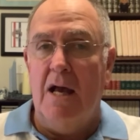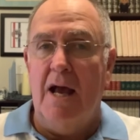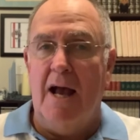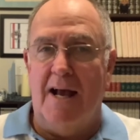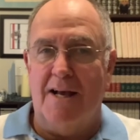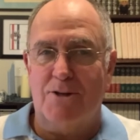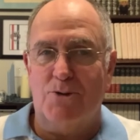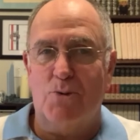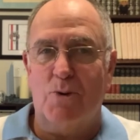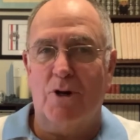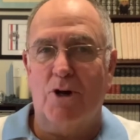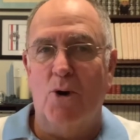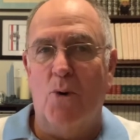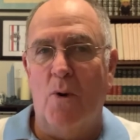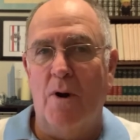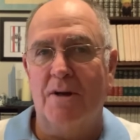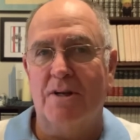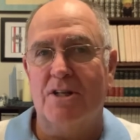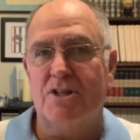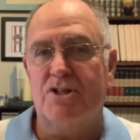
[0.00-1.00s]
As we're
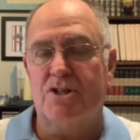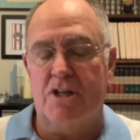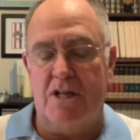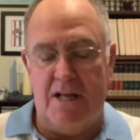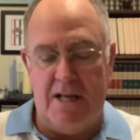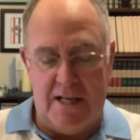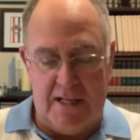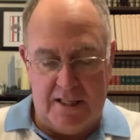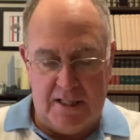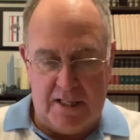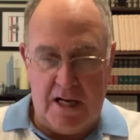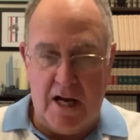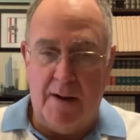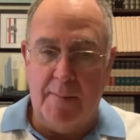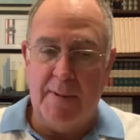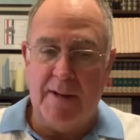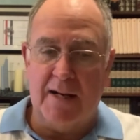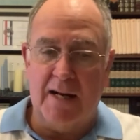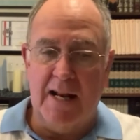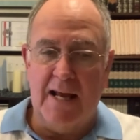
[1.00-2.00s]
going to see in
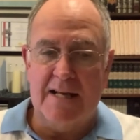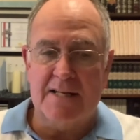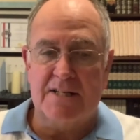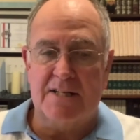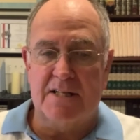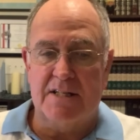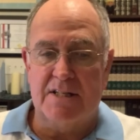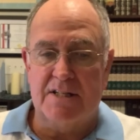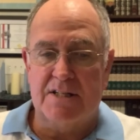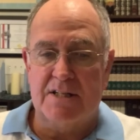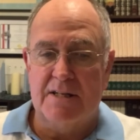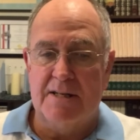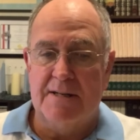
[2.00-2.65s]
coming lessons,